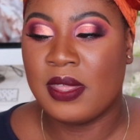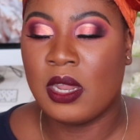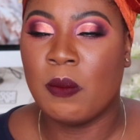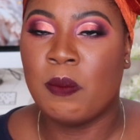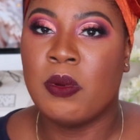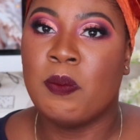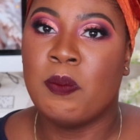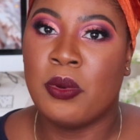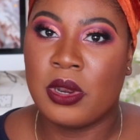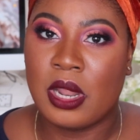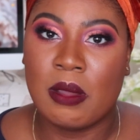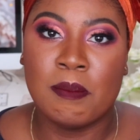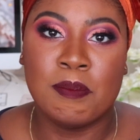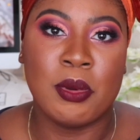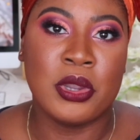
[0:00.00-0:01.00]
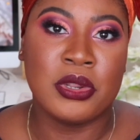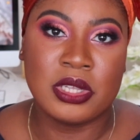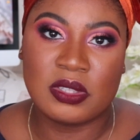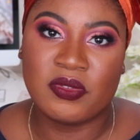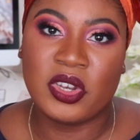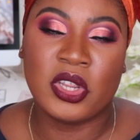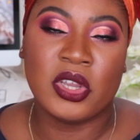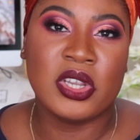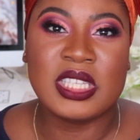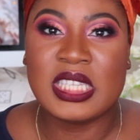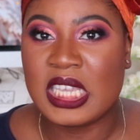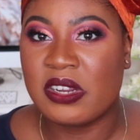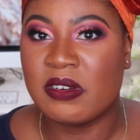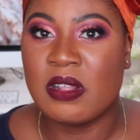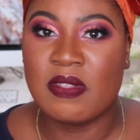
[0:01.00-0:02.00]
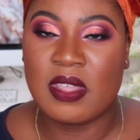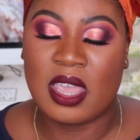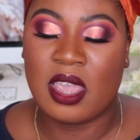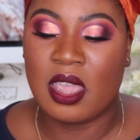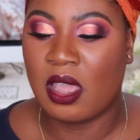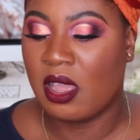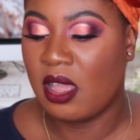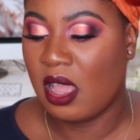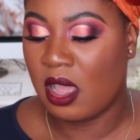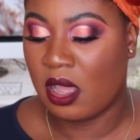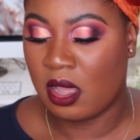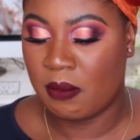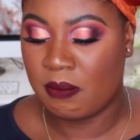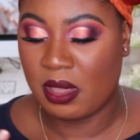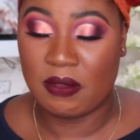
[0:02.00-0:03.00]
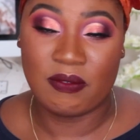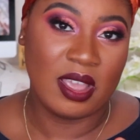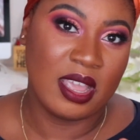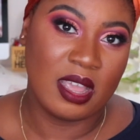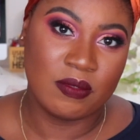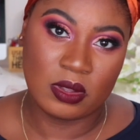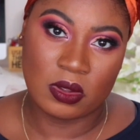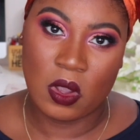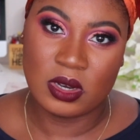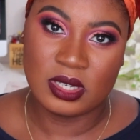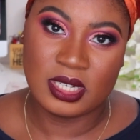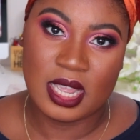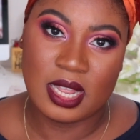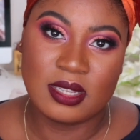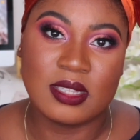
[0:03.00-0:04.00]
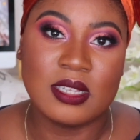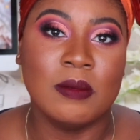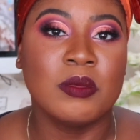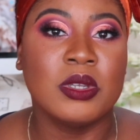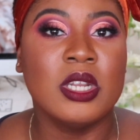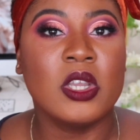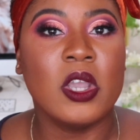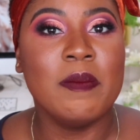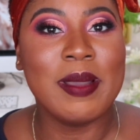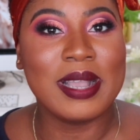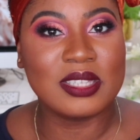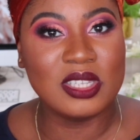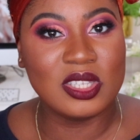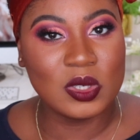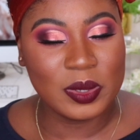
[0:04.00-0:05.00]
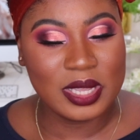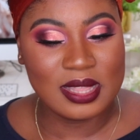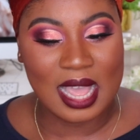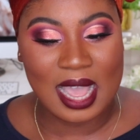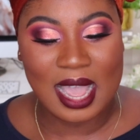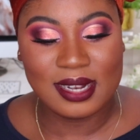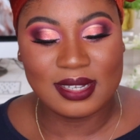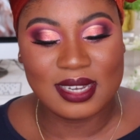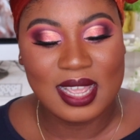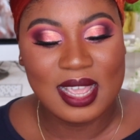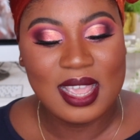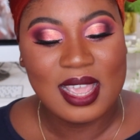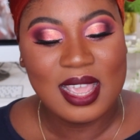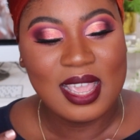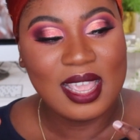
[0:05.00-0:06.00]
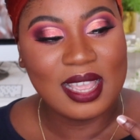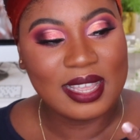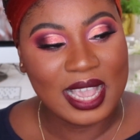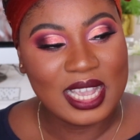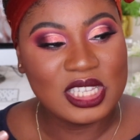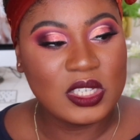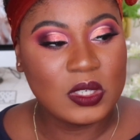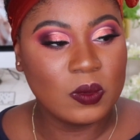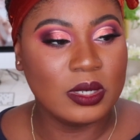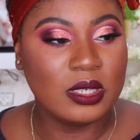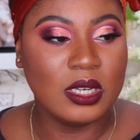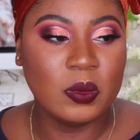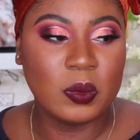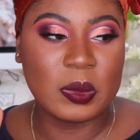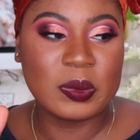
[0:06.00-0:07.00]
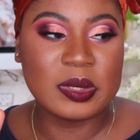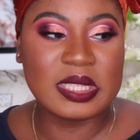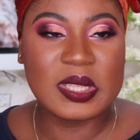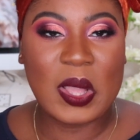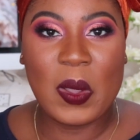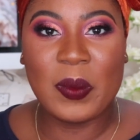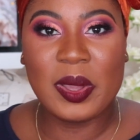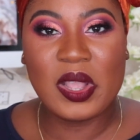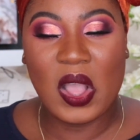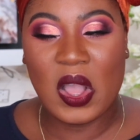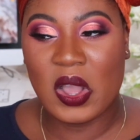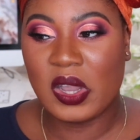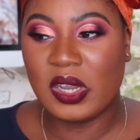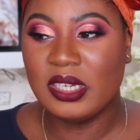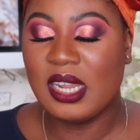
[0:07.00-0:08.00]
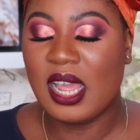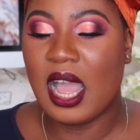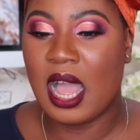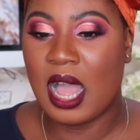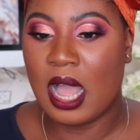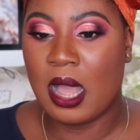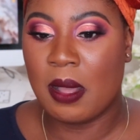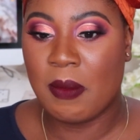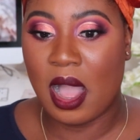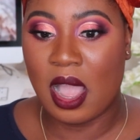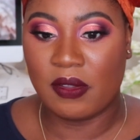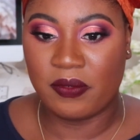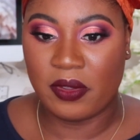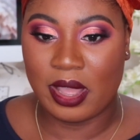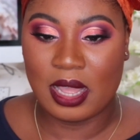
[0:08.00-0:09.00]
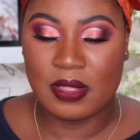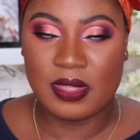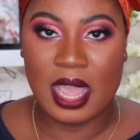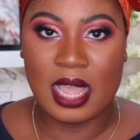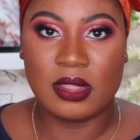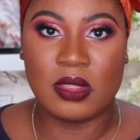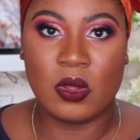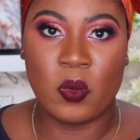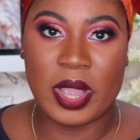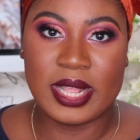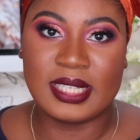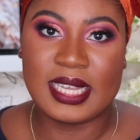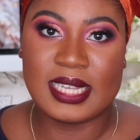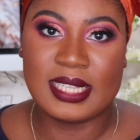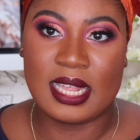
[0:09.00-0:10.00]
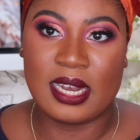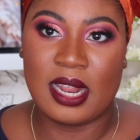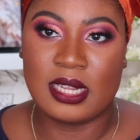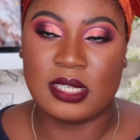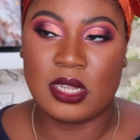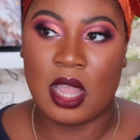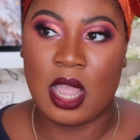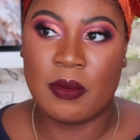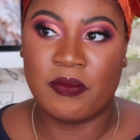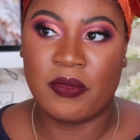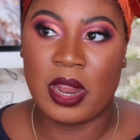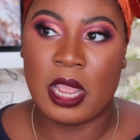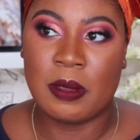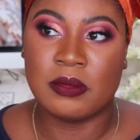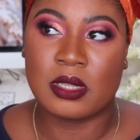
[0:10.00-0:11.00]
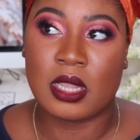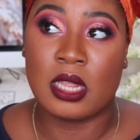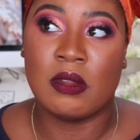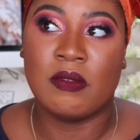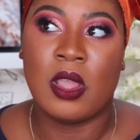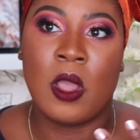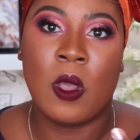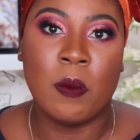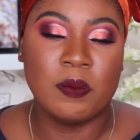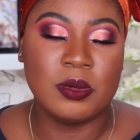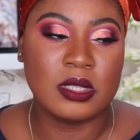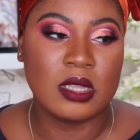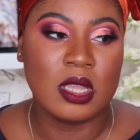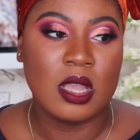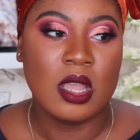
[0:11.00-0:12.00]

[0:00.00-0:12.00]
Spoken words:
then I'll put up bonus videos here and there if I have the content. So I'm going to go back to doing that. In case you're wondering what was going on, I find that the Wednesday, Saturday time frames kind of helps